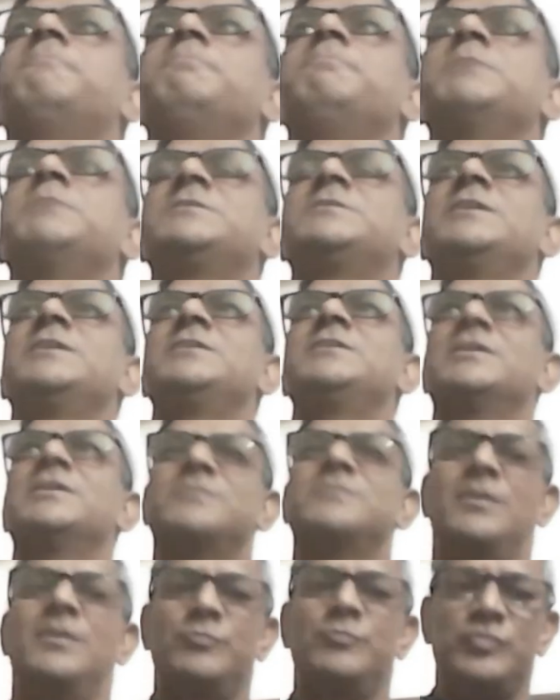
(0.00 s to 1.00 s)
message
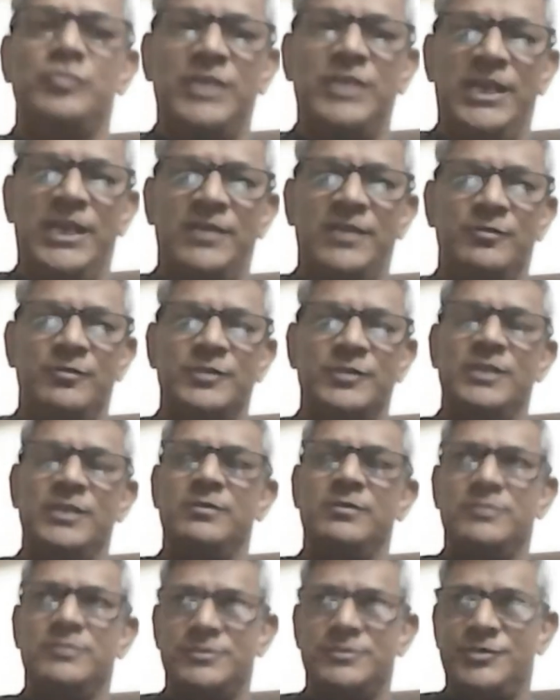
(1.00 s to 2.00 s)
has come to the end of
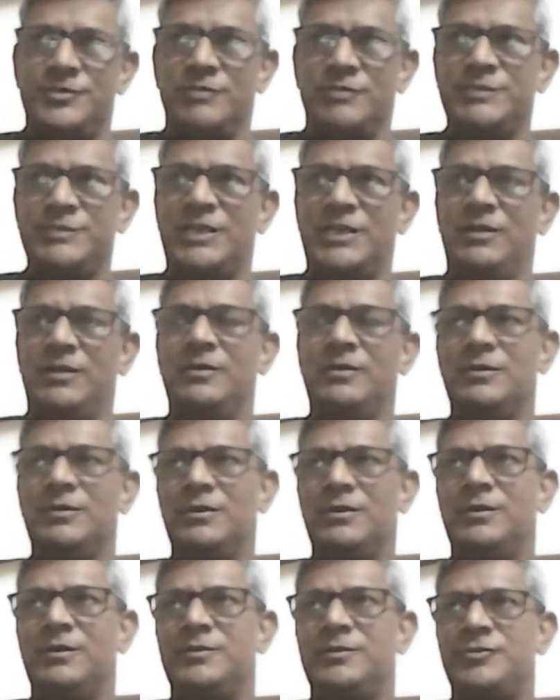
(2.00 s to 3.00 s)
the terminal.
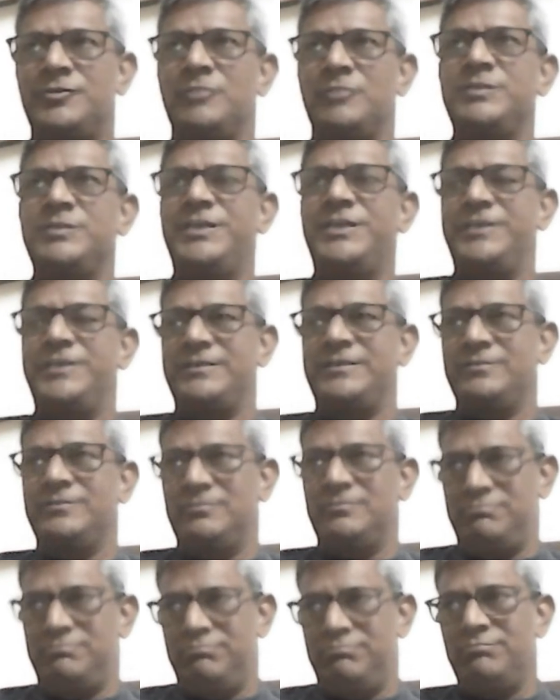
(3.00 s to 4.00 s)
Terminated
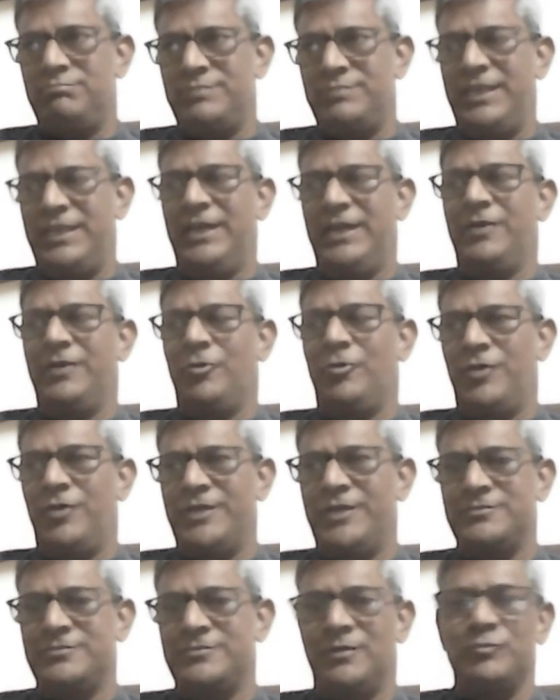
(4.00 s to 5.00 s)
there
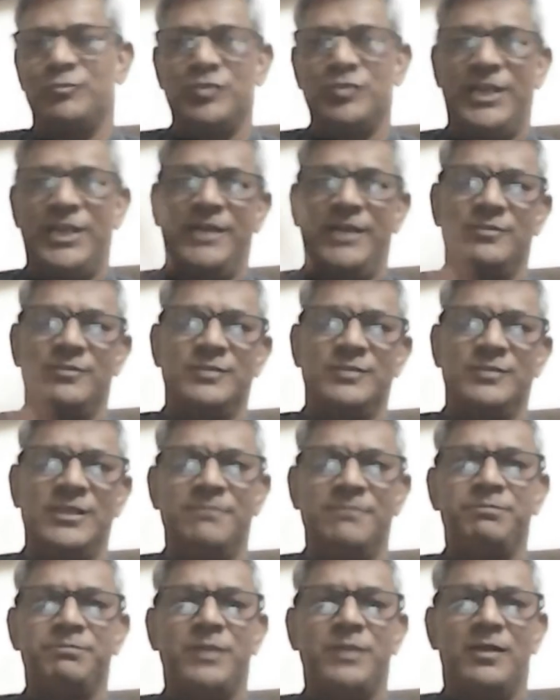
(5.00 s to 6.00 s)
or has come to the end of
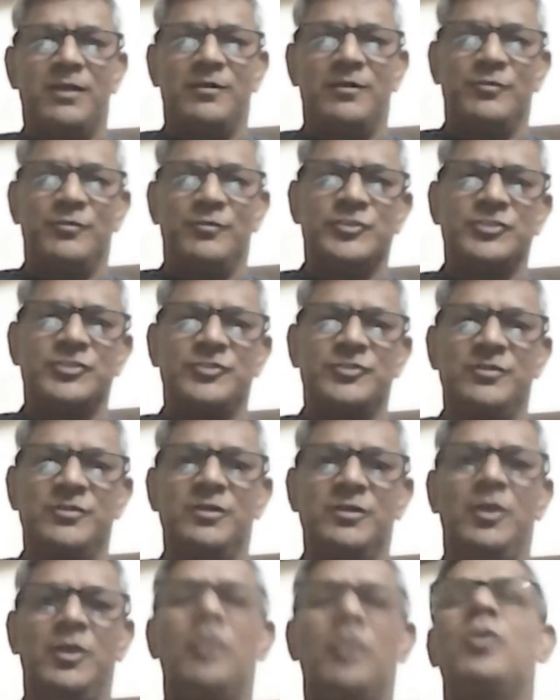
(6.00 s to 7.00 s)
the
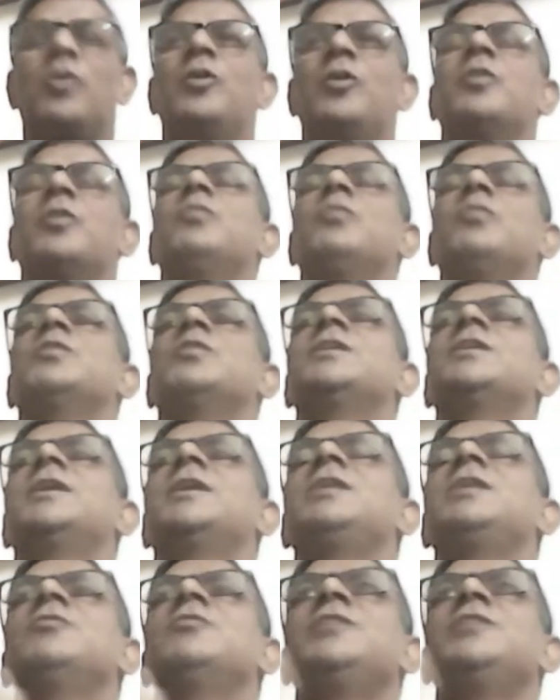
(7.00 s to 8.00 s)
conversation, or
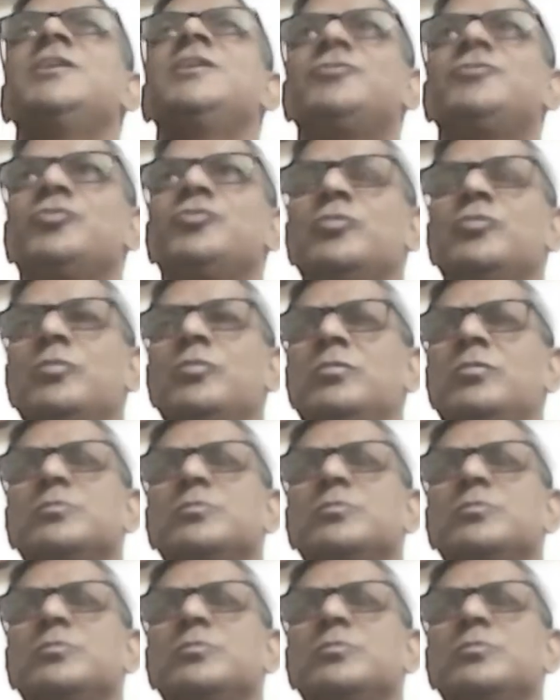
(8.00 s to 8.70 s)
whether you need to.